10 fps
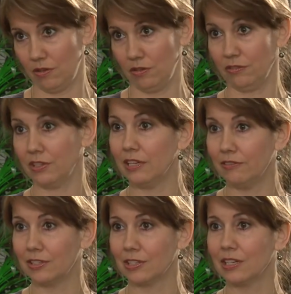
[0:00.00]
on
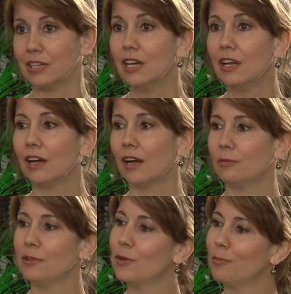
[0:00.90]
television
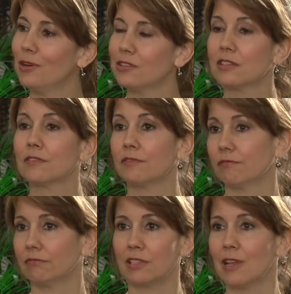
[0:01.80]
with your positive
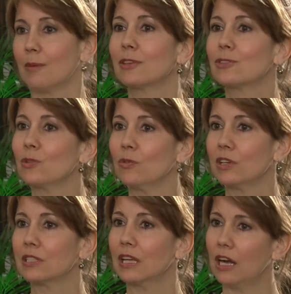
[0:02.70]
Islamic
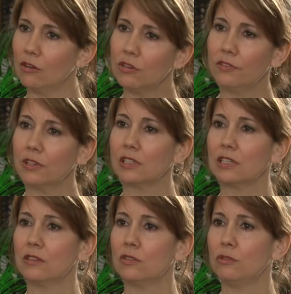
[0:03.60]
stories. How difficult
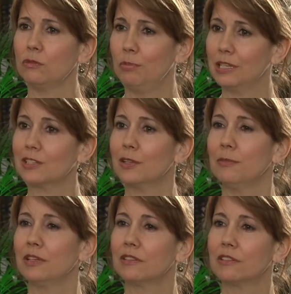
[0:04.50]
is it to pitch
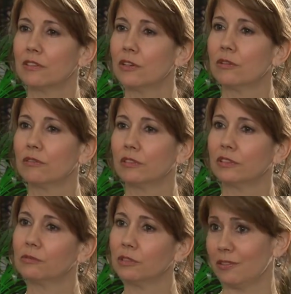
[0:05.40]
them, and, you know, and what